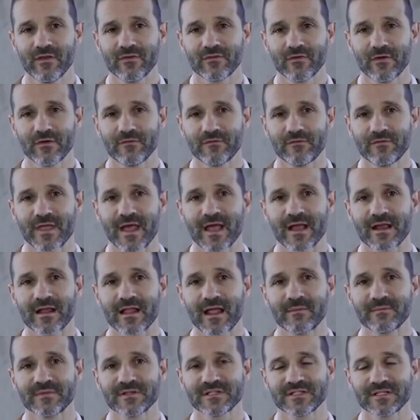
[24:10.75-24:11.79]
So if that
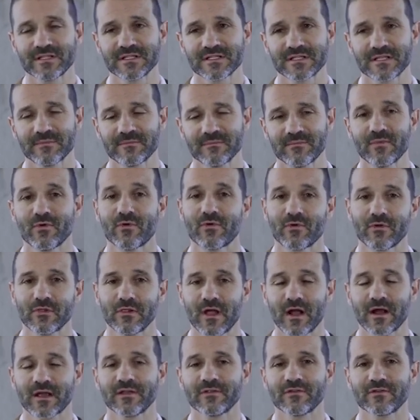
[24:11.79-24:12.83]
clamping system or
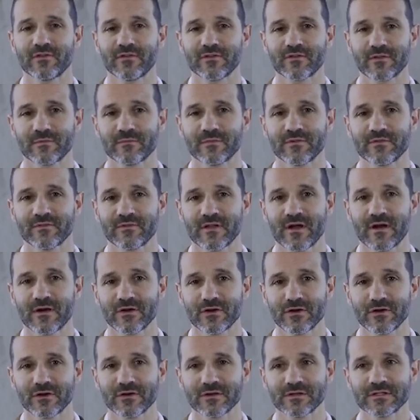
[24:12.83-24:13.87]
locking system is
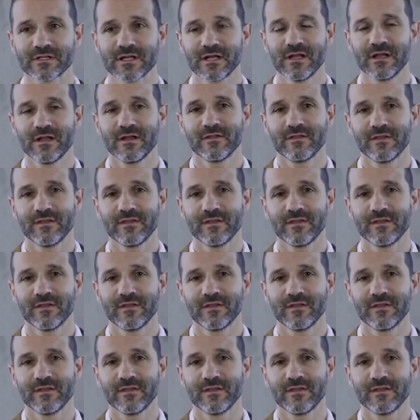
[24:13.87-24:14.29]
not good,